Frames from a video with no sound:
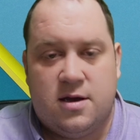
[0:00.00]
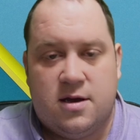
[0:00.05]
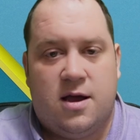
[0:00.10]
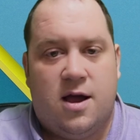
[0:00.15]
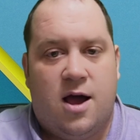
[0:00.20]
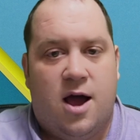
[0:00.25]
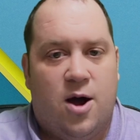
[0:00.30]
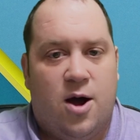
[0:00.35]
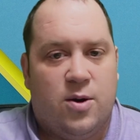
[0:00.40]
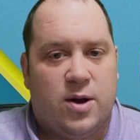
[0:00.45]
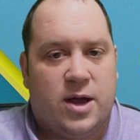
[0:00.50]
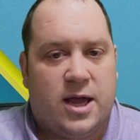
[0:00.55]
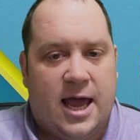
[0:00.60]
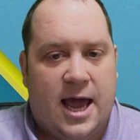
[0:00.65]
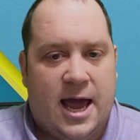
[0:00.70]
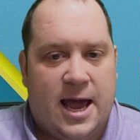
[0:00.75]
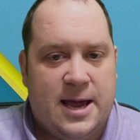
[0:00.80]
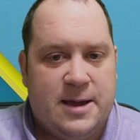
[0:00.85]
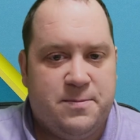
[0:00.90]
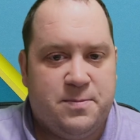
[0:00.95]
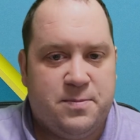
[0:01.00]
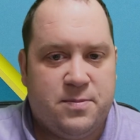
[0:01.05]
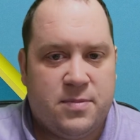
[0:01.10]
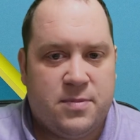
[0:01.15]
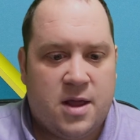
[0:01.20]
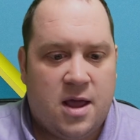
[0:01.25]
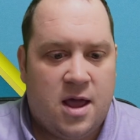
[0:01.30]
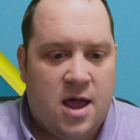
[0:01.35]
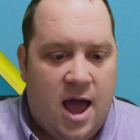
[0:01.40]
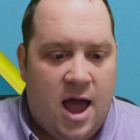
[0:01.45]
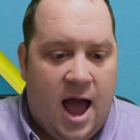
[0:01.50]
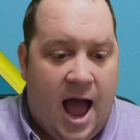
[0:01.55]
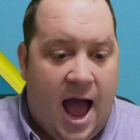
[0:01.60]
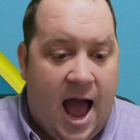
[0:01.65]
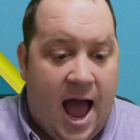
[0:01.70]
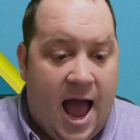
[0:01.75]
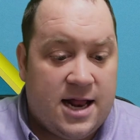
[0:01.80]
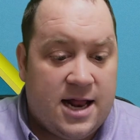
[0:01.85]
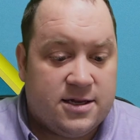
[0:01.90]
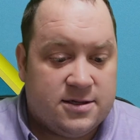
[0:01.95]
Okay,
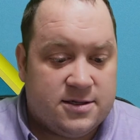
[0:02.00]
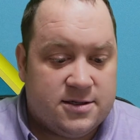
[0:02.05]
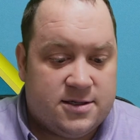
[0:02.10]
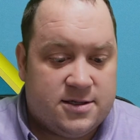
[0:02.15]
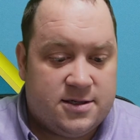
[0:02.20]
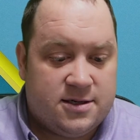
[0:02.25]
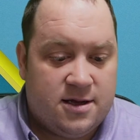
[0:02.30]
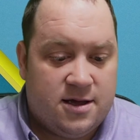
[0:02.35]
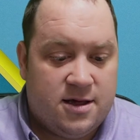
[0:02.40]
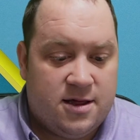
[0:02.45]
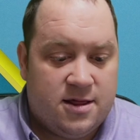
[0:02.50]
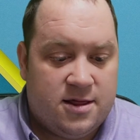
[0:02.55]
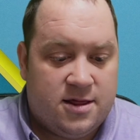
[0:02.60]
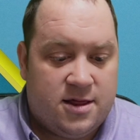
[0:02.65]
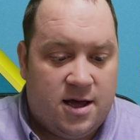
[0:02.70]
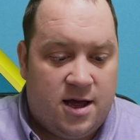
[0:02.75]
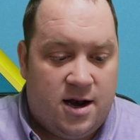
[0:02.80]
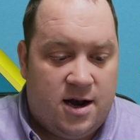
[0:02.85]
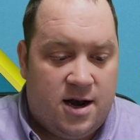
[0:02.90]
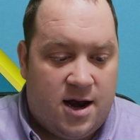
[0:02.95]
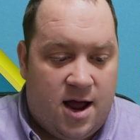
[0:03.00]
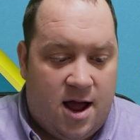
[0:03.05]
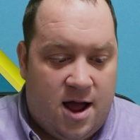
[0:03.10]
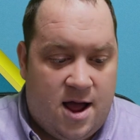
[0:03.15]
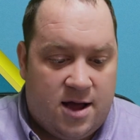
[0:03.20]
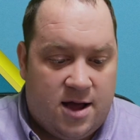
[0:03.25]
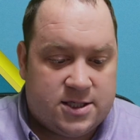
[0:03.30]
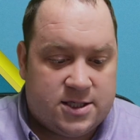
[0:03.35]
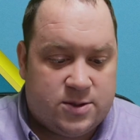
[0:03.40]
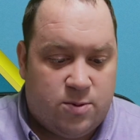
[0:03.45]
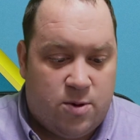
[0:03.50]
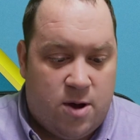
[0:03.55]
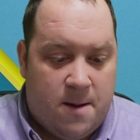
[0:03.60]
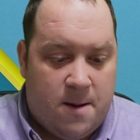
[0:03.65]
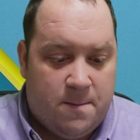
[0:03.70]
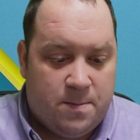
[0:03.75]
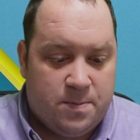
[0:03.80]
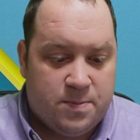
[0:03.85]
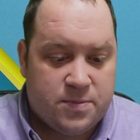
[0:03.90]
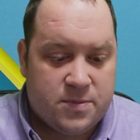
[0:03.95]
And the last one
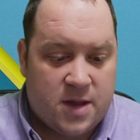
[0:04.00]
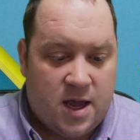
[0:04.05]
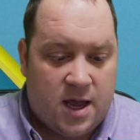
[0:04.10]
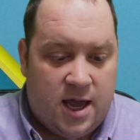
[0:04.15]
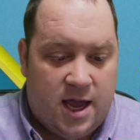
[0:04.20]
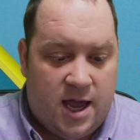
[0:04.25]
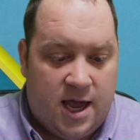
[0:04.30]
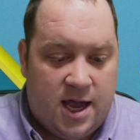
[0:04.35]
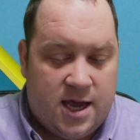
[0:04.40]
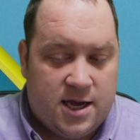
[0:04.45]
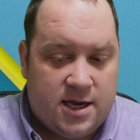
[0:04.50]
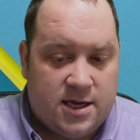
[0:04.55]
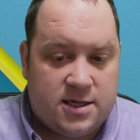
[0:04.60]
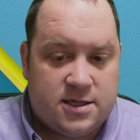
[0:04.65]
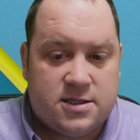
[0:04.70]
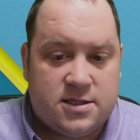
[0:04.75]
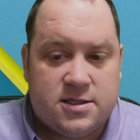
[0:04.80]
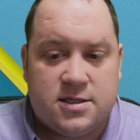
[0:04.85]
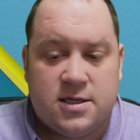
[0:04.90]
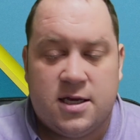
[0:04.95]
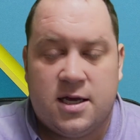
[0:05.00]
is,